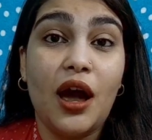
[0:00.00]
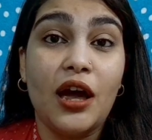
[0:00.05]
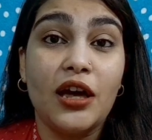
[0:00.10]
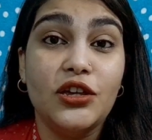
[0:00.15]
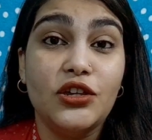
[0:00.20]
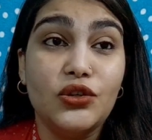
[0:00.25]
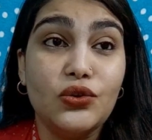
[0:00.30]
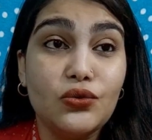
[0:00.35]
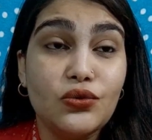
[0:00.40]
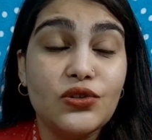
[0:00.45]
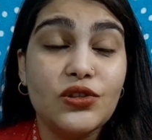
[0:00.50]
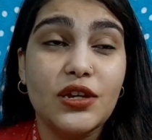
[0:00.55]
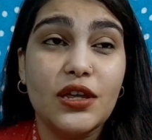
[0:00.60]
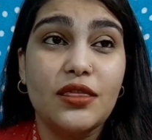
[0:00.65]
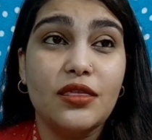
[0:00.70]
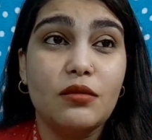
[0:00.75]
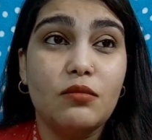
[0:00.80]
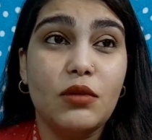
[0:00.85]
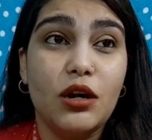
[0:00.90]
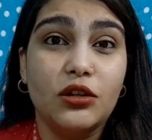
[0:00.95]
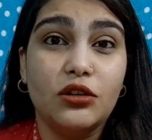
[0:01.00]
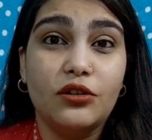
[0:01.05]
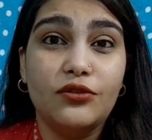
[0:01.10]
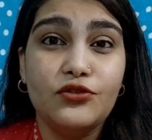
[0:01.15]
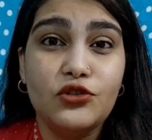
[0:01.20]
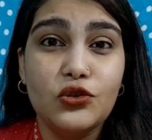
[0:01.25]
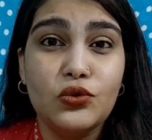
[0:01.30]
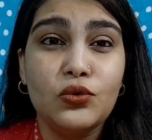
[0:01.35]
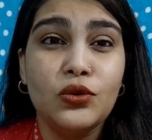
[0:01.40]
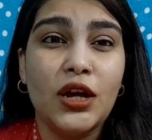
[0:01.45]
i used in the month
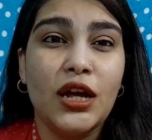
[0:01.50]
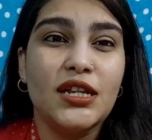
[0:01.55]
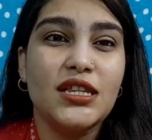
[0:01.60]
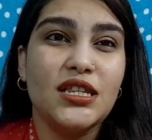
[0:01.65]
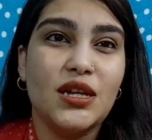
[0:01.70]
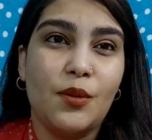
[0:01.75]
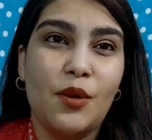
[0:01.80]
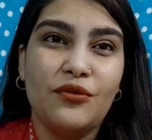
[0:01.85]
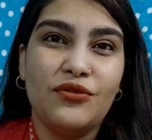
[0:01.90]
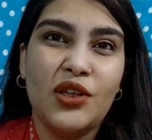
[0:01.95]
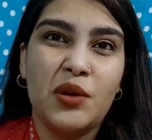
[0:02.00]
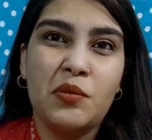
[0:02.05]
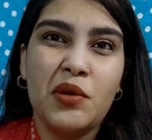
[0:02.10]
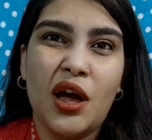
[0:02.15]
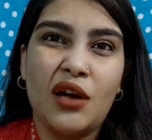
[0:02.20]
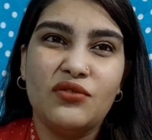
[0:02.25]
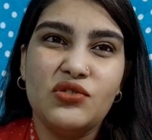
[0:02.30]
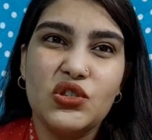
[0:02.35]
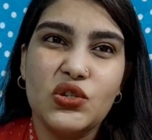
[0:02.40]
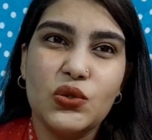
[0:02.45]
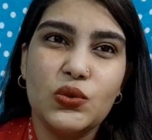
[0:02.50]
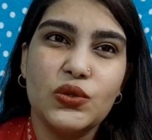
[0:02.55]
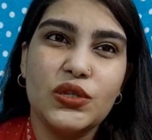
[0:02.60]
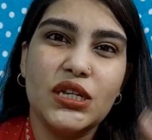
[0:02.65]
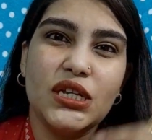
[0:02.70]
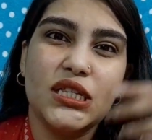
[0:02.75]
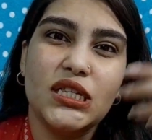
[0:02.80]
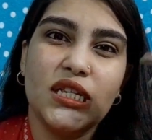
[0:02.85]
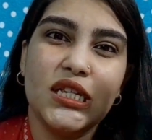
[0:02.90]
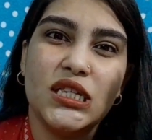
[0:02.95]
of june and some of them i was
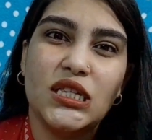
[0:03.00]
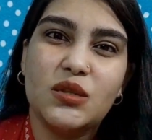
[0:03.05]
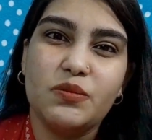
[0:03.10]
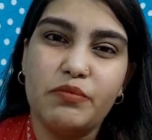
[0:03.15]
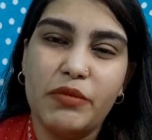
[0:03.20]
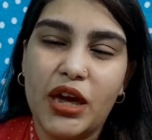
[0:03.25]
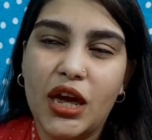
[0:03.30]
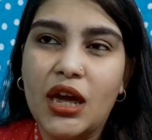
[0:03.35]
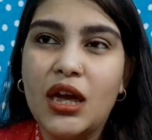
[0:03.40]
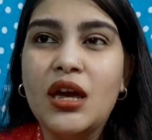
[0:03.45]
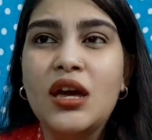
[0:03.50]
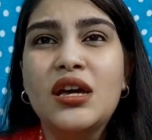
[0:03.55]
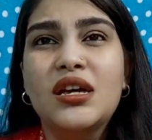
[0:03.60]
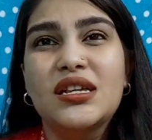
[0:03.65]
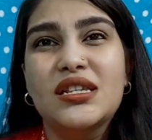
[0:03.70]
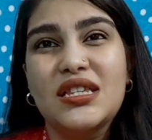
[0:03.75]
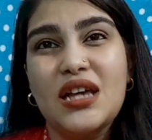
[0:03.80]
using since may